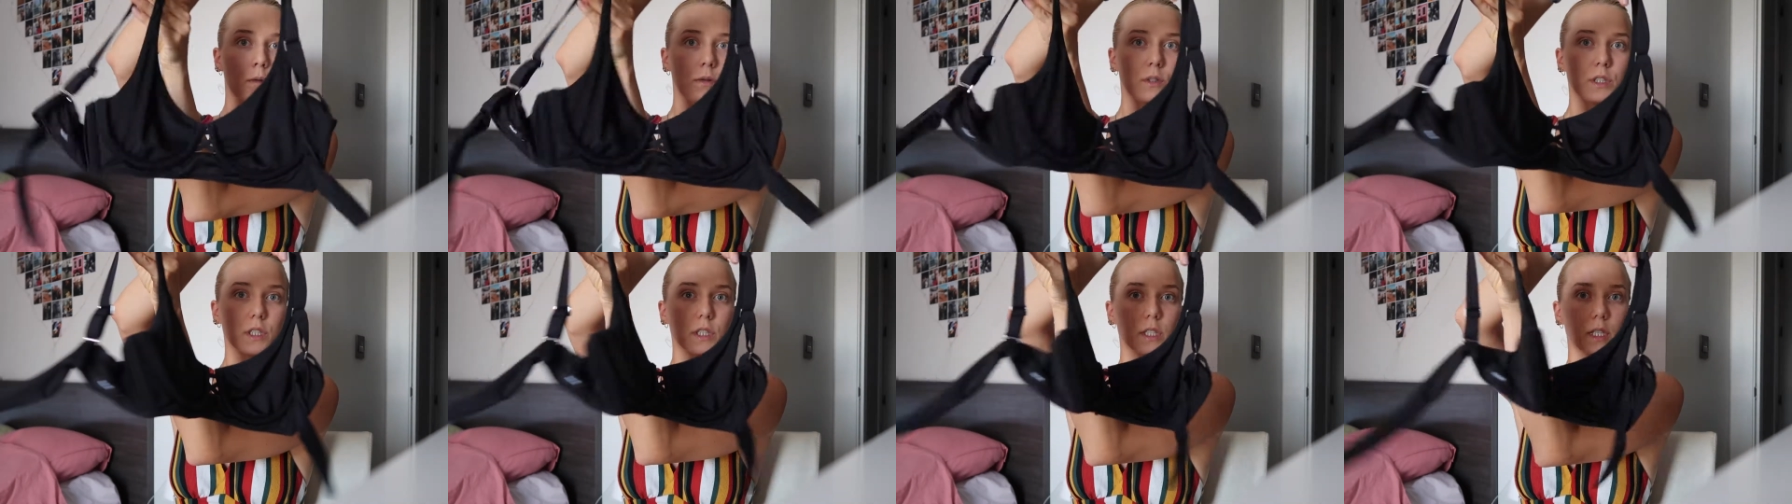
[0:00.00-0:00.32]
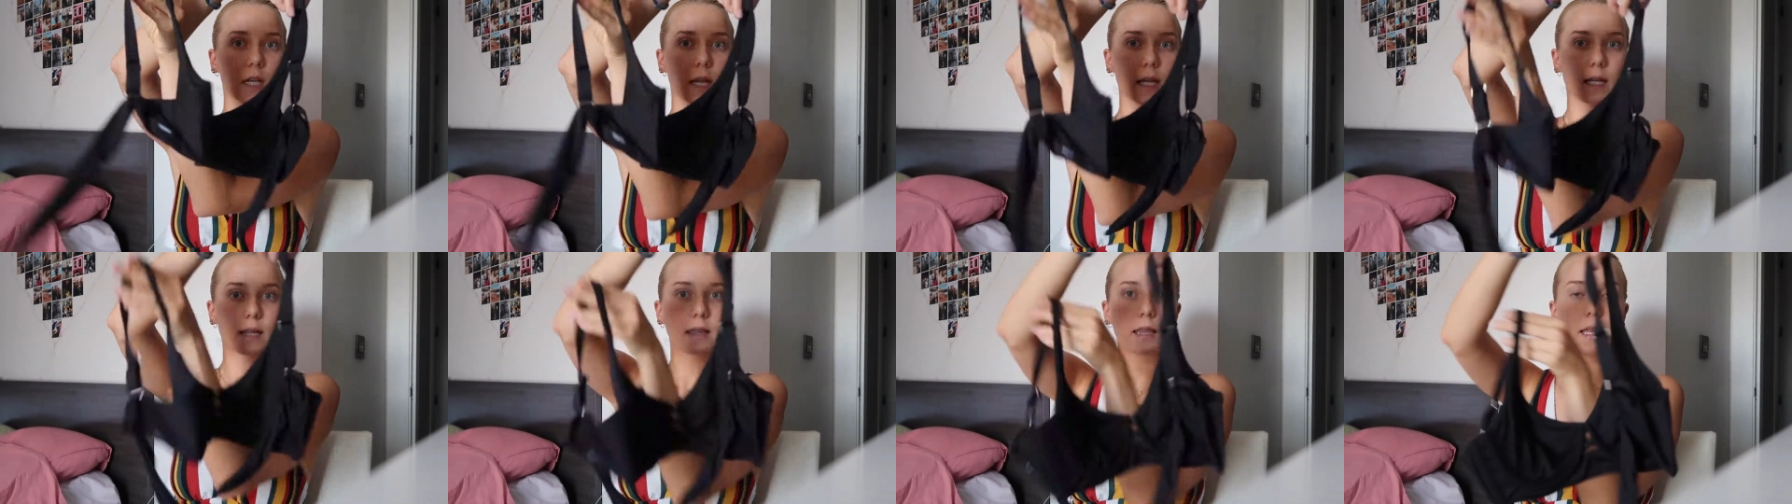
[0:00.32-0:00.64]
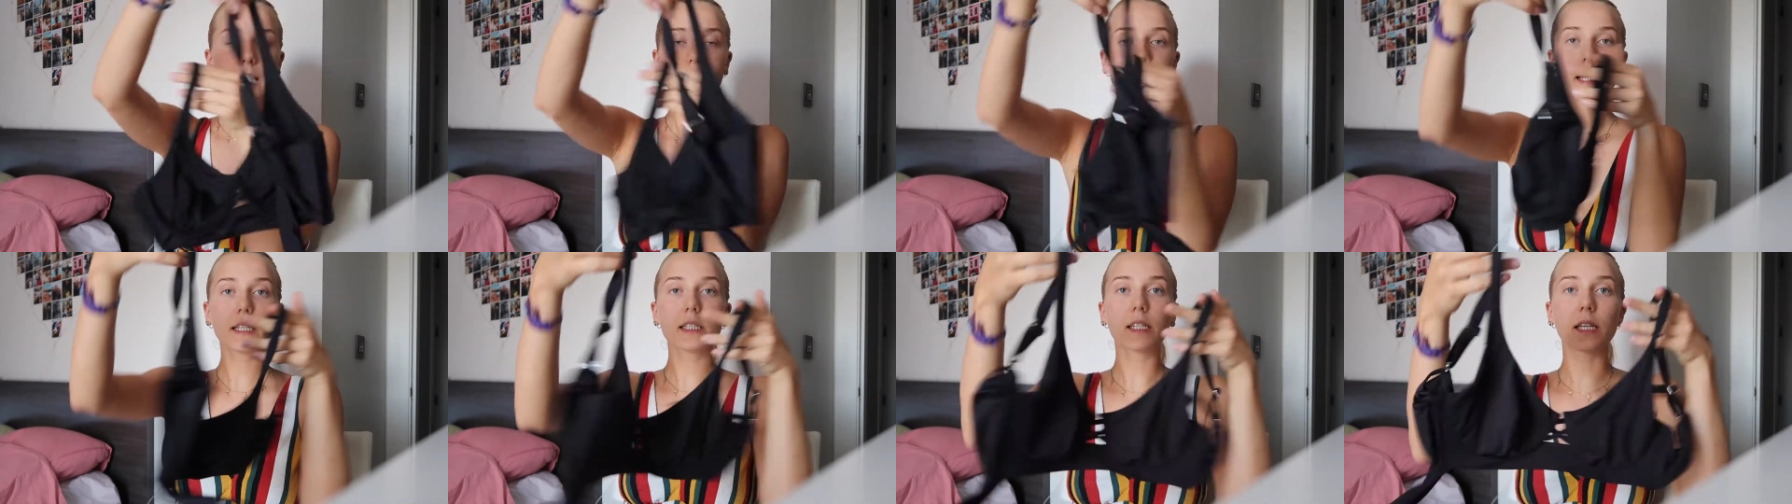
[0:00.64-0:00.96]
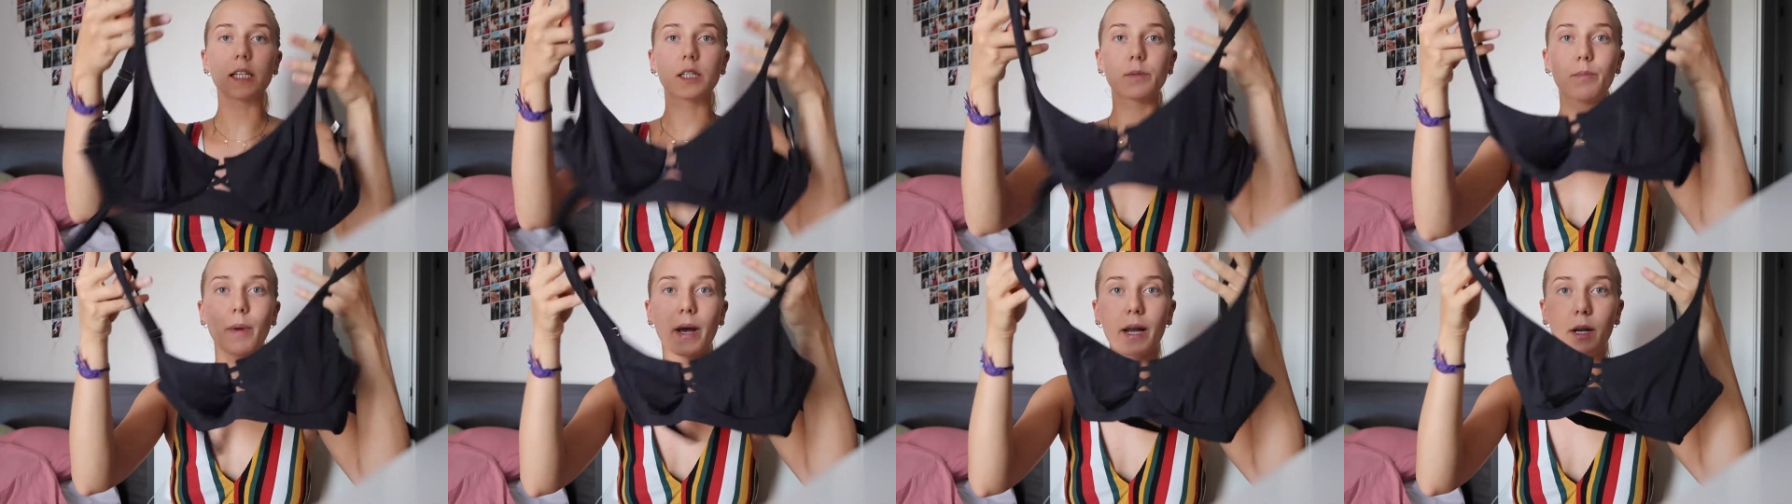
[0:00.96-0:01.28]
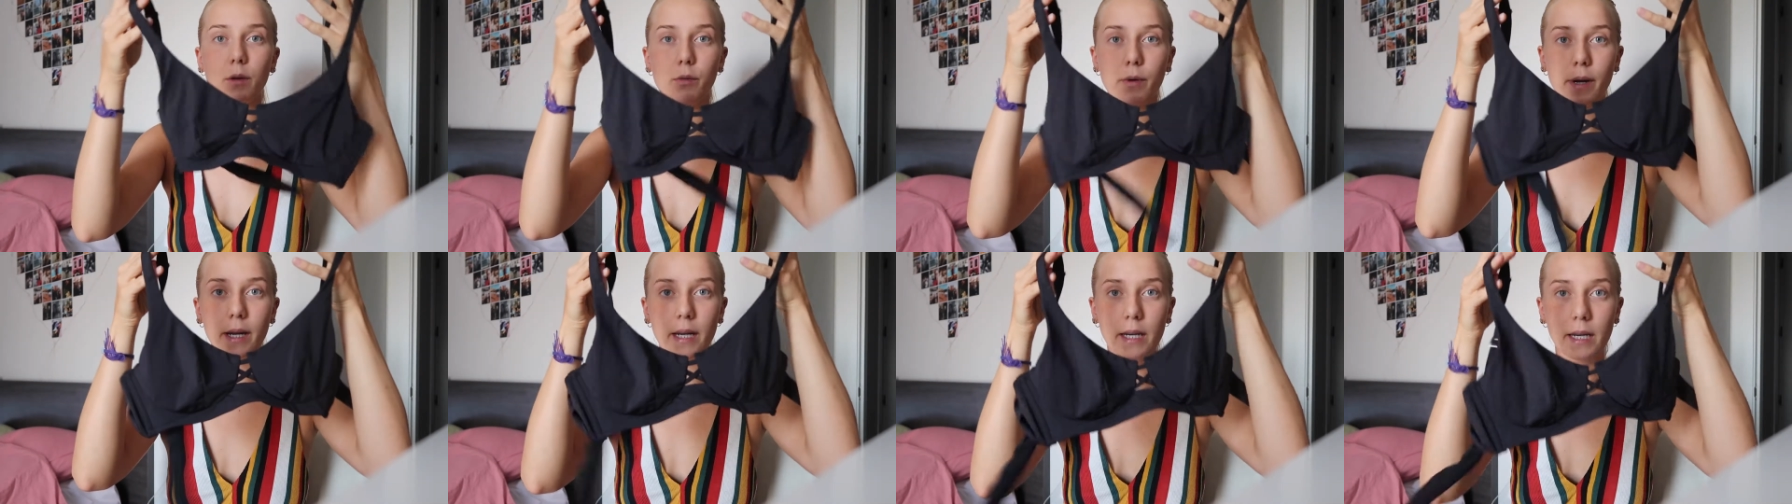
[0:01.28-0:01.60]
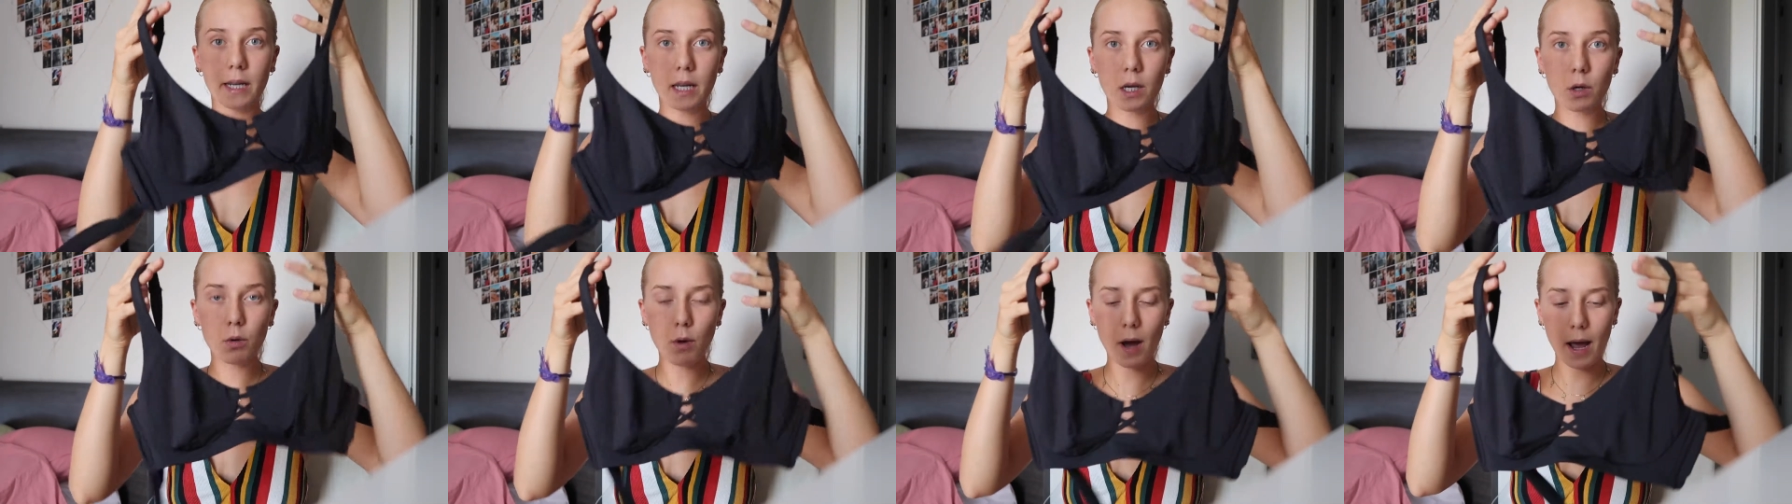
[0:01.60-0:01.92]
just like this it's by the way
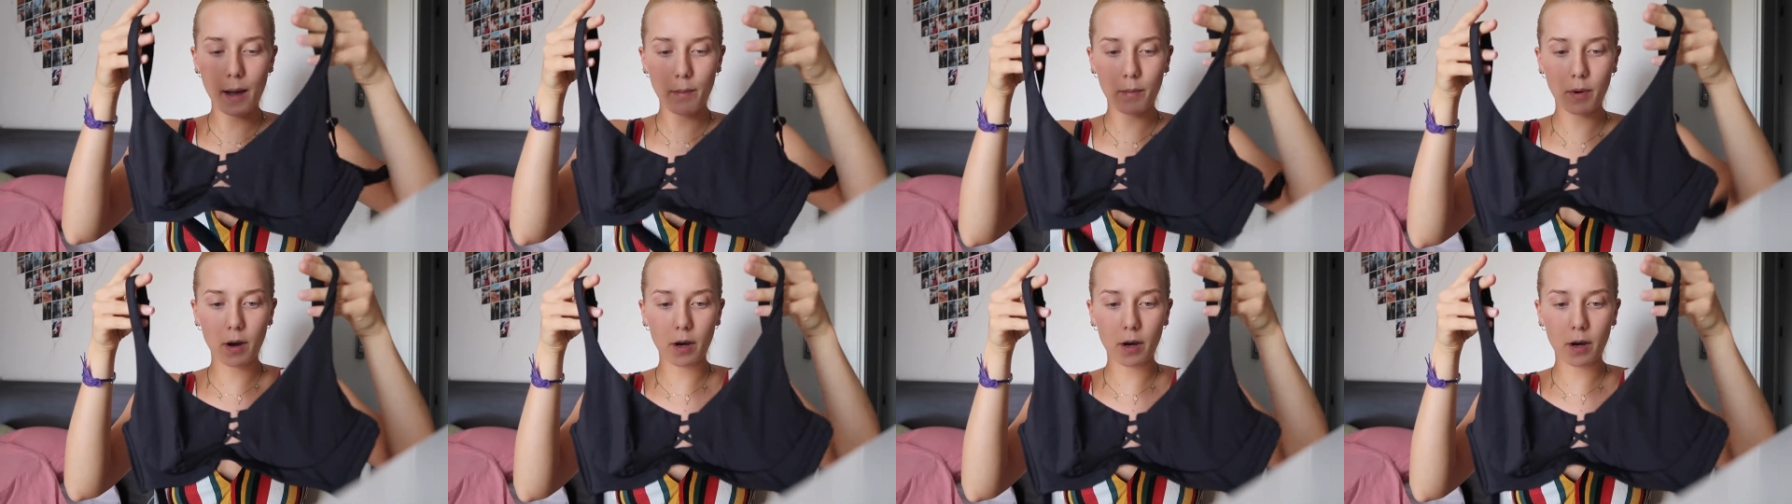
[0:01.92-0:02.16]
new i